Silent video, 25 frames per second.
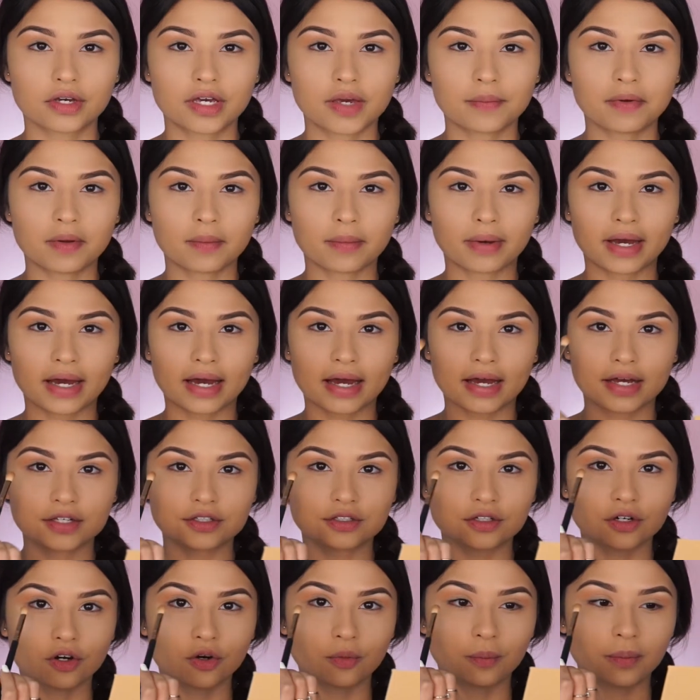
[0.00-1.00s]
keeping my
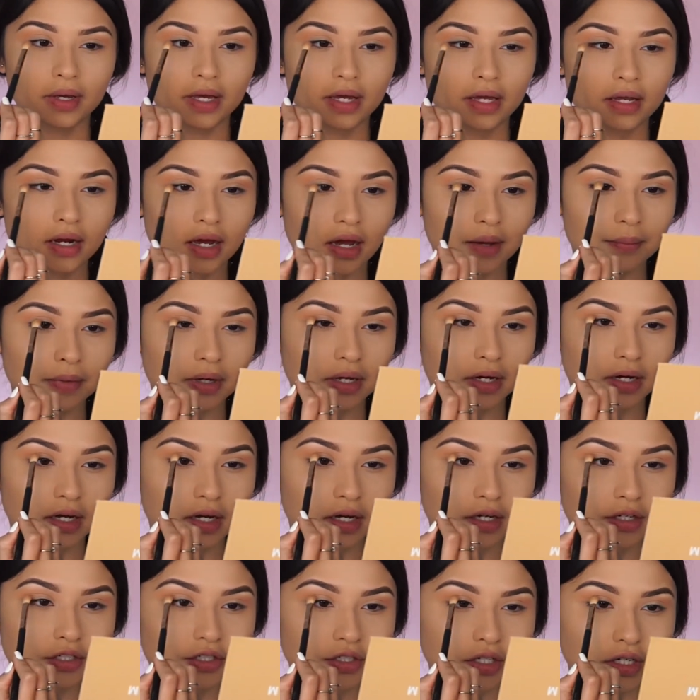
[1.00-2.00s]
eyes open, I'm
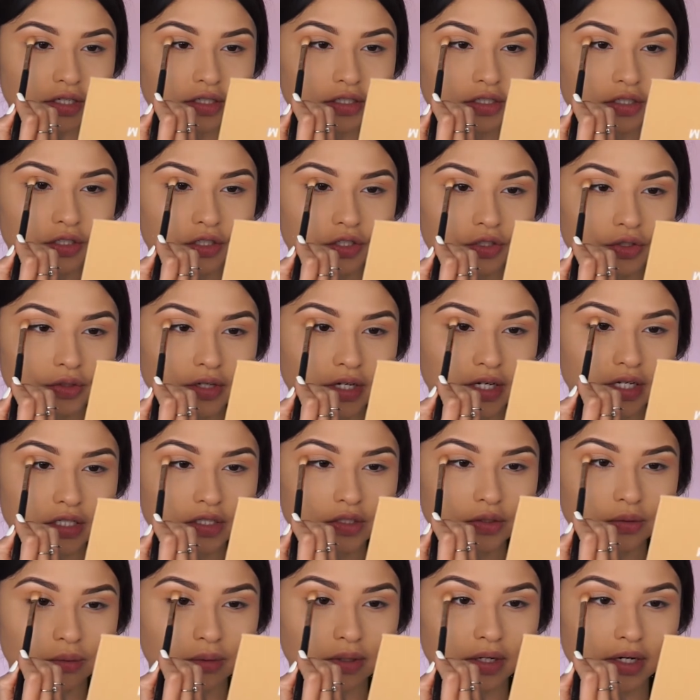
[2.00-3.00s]
gonna just
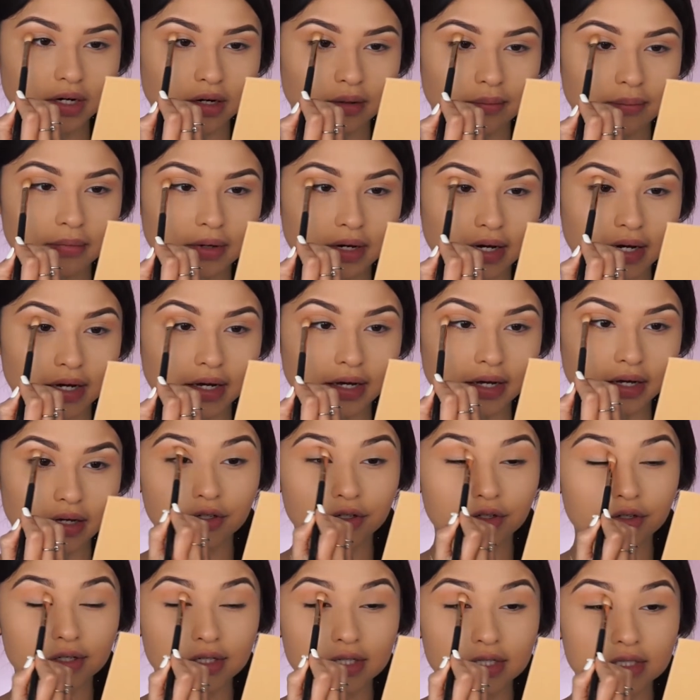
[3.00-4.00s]
trace where
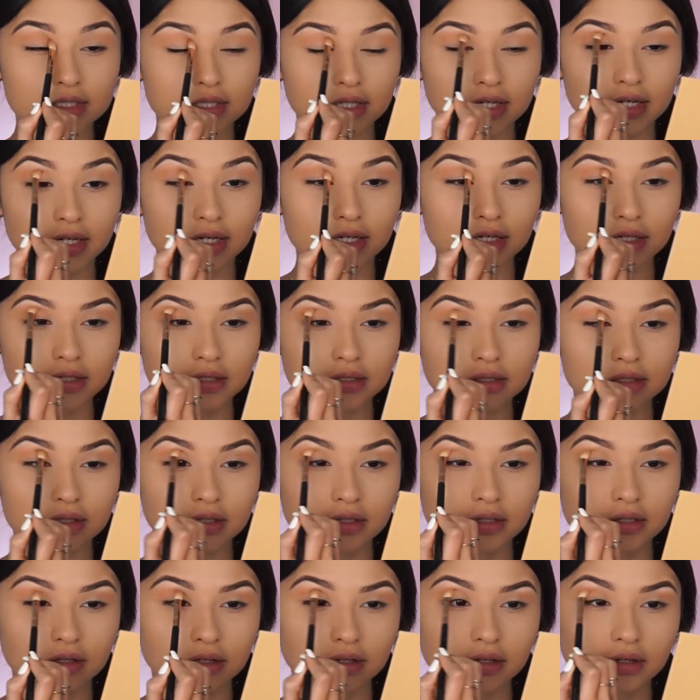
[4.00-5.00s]
my crease
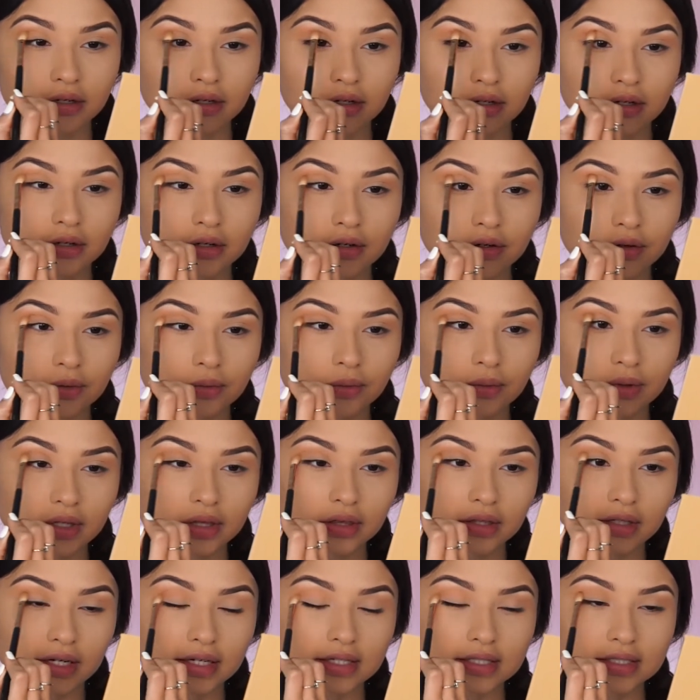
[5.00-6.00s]
is
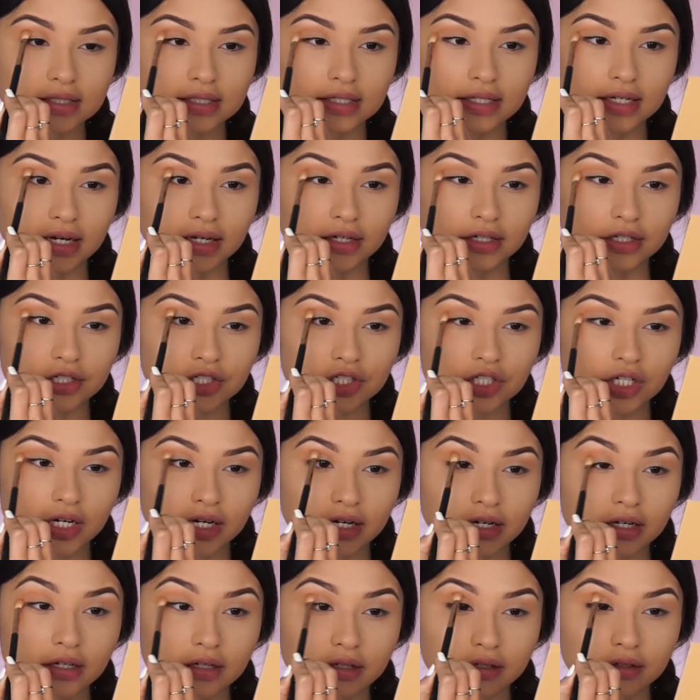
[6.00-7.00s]
with that Sienna
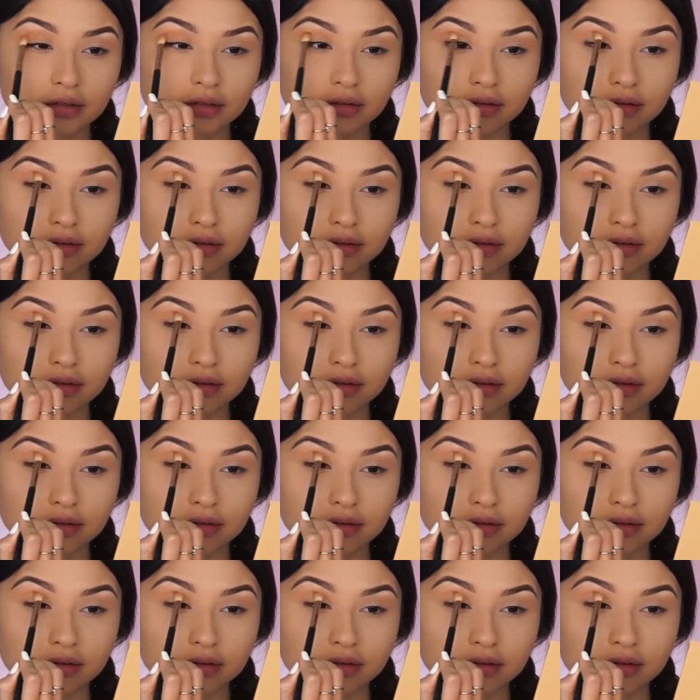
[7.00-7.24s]
shade.